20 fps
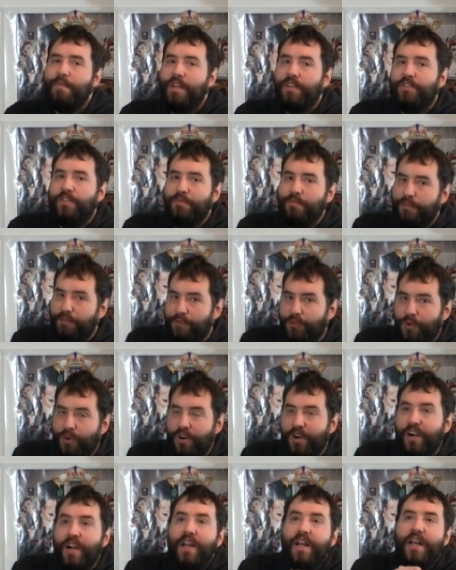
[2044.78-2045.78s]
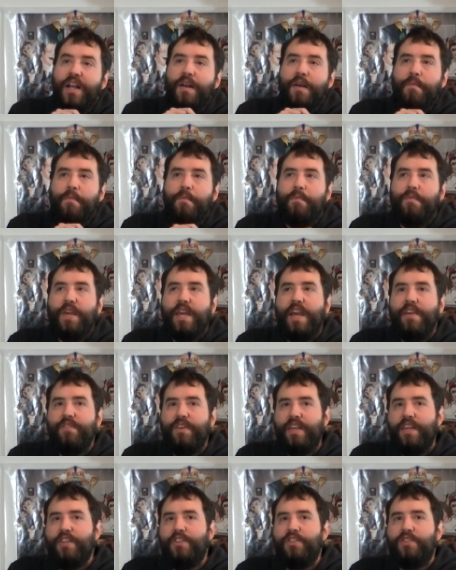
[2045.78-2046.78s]
mentioned before, they have
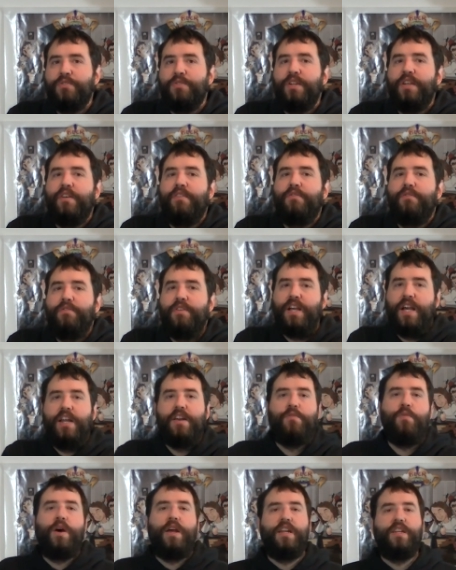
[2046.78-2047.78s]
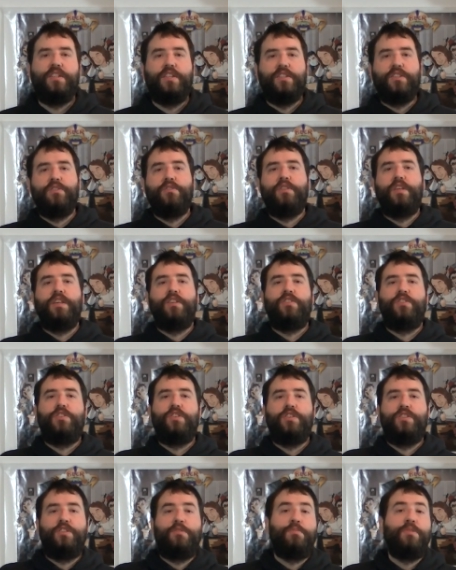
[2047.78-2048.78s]
a history of kind of wanting to do this
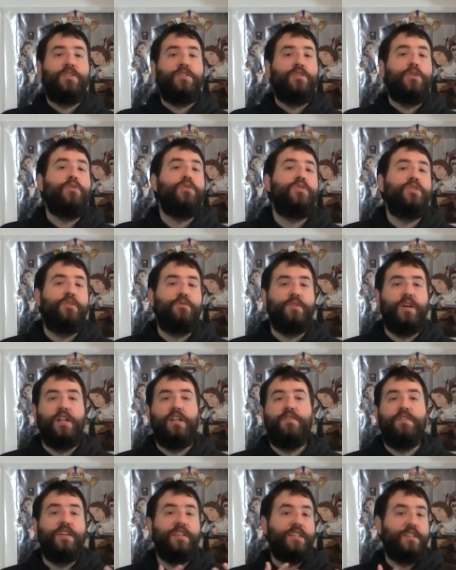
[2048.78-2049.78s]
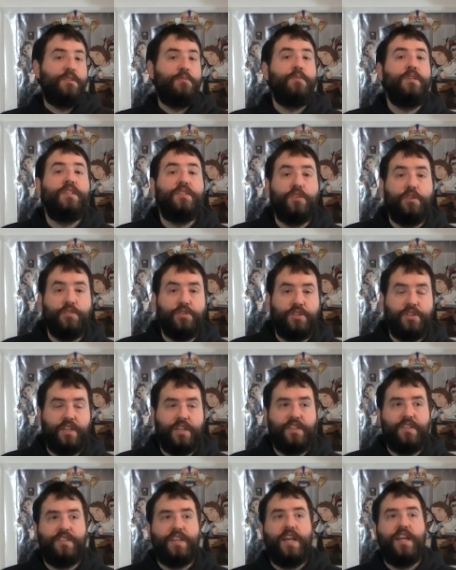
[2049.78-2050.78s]
just to be socially relevant and to be socially
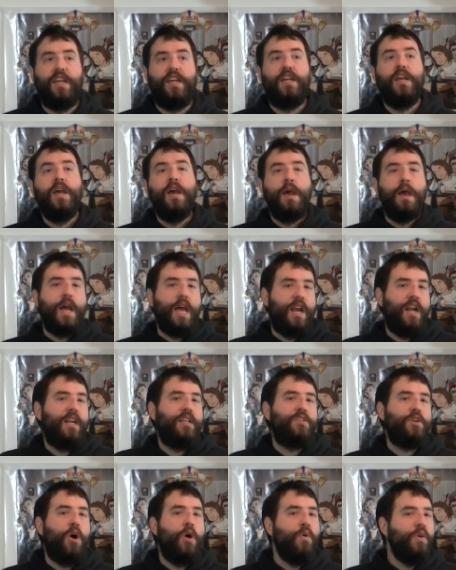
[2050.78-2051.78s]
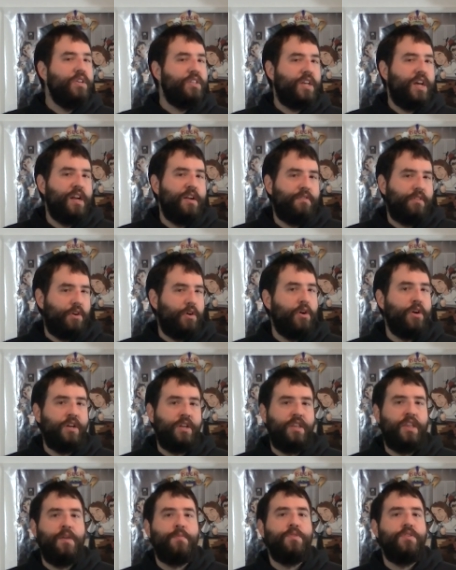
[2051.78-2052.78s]
exciting, and it's always kind of
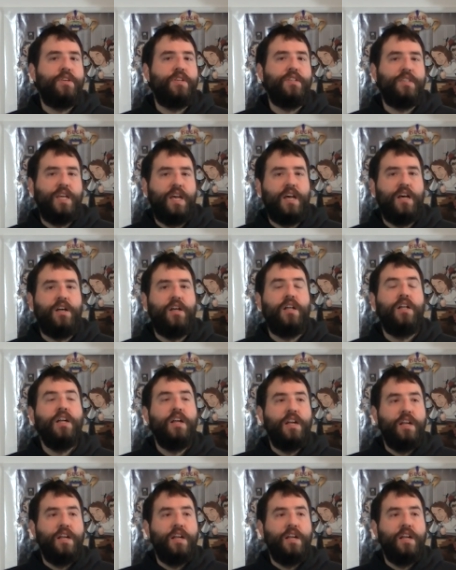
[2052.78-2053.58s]
irked them. You can tell